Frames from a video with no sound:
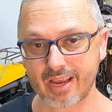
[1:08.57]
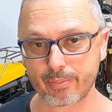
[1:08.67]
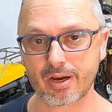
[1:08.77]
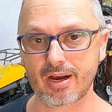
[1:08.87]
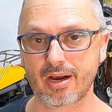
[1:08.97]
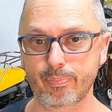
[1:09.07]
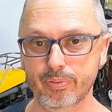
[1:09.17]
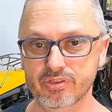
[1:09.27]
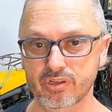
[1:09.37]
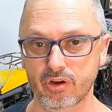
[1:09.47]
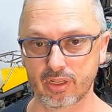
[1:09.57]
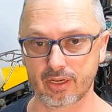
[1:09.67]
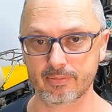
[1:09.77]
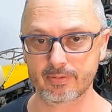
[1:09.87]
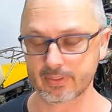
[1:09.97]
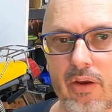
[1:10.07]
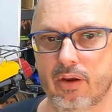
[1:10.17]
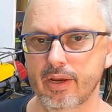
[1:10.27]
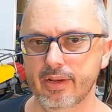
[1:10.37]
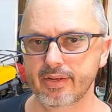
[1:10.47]
Yamaha Passola.
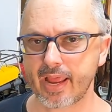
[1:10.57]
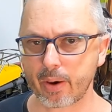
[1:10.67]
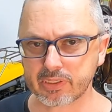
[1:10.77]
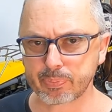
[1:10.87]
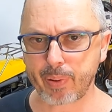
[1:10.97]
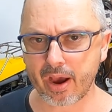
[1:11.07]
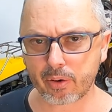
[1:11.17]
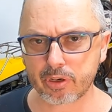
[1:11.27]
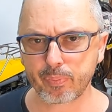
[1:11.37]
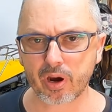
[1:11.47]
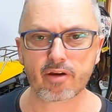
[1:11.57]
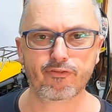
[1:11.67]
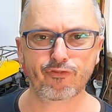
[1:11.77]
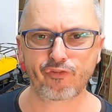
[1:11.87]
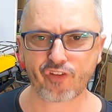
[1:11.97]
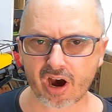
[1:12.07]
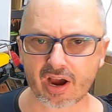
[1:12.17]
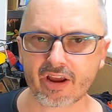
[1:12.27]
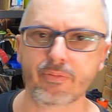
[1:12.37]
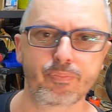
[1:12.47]
Now it's powered by a
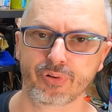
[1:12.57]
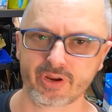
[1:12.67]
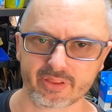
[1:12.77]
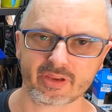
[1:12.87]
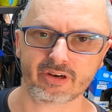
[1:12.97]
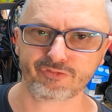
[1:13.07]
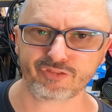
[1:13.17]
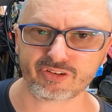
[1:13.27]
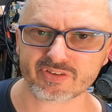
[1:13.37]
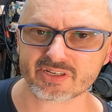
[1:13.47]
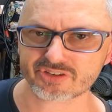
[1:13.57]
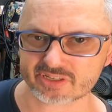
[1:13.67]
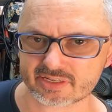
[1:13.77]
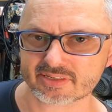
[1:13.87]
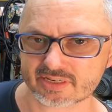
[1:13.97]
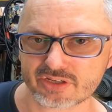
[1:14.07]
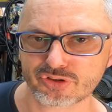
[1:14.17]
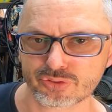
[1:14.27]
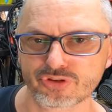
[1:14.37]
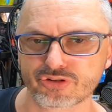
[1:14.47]
fire-breathing 50cc
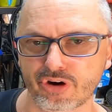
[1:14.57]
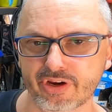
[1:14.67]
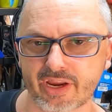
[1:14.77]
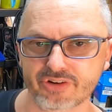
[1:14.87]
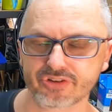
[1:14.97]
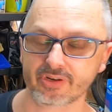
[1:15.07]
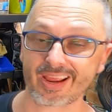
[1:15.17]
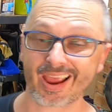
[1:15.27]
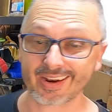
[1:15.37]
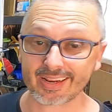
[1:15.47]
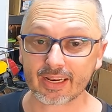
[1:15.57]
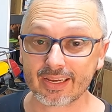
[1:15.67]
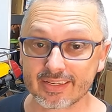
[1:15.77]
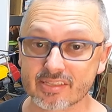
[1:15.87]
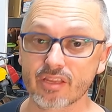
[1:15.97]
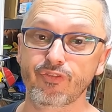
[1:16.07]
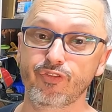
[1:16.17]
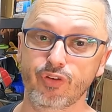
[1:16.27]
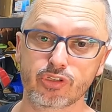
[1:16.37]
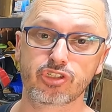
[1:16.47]
two-stroke engine, and it is the
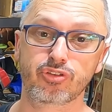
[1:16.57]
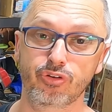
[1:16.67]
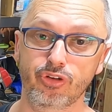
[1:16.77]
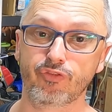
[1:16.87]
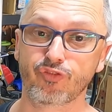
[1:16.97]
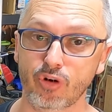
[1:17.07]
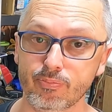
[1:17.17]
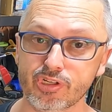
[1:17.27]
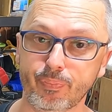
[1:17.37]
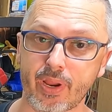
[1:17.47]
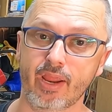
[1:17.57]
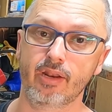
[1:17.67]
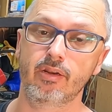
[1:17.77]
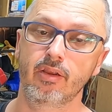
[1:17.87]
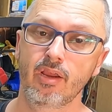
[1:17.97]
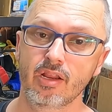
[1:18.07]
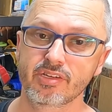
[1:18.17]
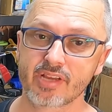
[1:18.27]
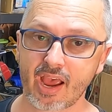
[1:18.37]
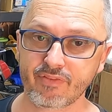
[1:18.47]
first scooter from Japan
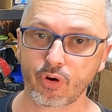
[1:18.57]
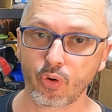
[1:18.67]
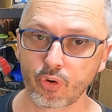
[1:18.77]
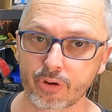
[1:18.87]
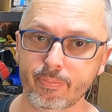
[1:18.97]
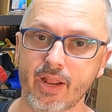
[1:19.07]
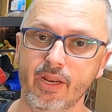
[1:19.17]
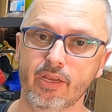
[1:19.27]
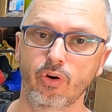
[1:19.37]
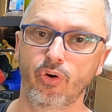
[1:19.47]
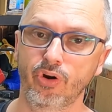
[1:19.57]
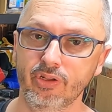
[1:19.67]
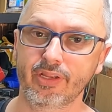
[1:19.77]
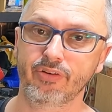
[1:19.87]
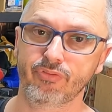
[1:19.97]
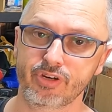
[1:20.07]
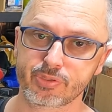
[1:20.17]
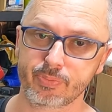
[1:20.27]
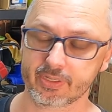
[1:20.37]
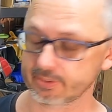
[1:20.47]
to have automatic oil
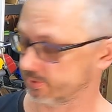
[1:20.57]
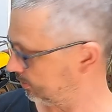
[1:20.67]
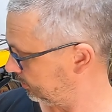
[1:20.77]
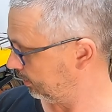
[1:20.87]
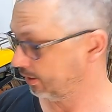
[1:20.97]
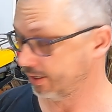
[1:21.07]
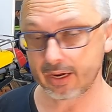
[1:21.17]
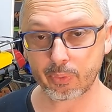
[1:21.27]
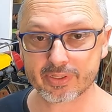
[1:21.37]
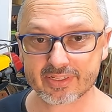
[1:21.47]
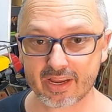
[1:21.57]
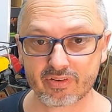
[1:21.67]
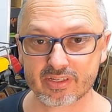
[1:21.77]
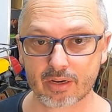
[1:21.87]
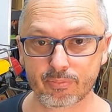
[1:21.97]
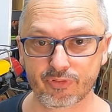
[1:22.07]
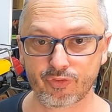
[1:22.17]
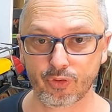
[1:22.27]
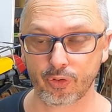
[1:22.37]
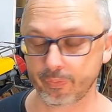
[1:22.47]
enrichment. It was never done
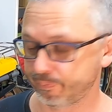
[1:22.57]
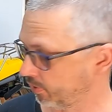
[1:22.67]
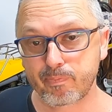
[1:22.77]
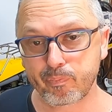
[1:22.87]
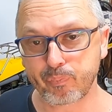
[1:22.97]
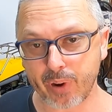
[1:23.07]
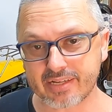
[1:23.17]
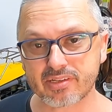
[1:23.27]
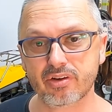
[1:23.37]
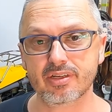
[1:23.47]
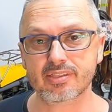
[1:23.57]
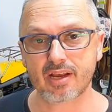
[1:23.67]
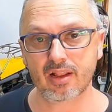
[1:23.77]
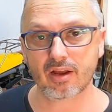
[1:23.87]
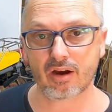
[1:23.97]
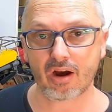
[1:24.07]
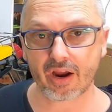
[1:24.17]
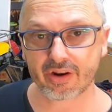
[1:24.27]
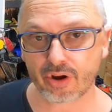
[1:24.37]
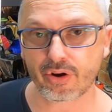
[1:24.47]
before. Based on its color,
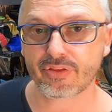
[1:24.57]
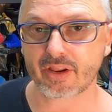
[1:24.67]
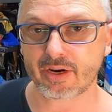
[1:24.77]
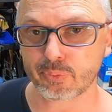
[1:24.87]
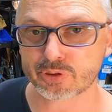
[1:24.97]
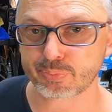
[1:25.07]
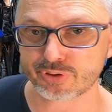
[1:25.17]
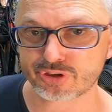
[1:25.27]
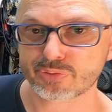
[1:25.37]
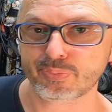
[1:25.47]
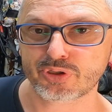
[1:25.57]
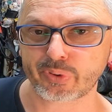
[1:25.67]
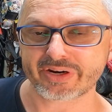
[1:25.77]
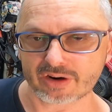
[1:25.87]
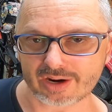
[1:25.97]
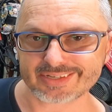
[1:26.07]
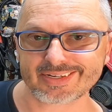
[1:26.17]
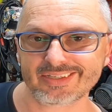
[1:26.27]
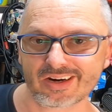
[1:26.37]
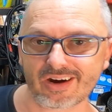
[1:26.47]
I know that it was produced between
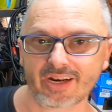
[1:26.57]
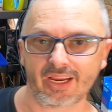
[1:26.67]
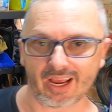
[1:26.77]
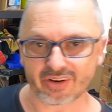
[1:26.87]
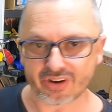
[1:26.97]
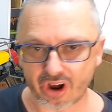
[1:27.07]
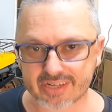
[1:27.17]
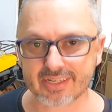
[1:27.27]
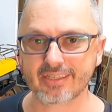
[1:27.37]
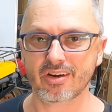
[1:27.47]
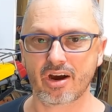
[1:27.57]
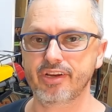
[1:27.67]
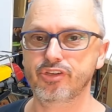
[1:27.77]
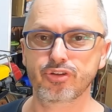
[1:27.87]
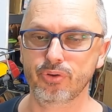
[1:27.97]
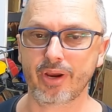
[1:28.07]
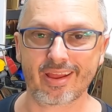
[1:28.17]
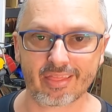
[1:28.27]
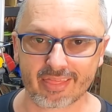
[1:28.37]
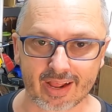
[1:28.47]
1990 and 1992,
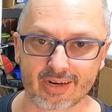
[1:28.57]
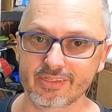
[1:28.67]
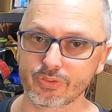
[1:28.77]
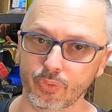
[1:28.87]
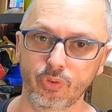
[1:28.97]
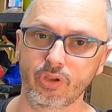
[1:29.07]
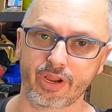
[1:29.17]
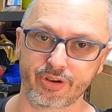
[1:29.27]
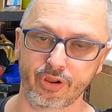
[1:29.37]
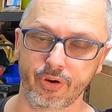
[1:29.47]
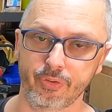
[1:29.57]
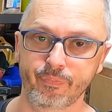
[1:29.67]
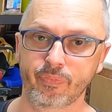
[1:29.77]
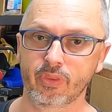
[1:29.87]
and that is all I know.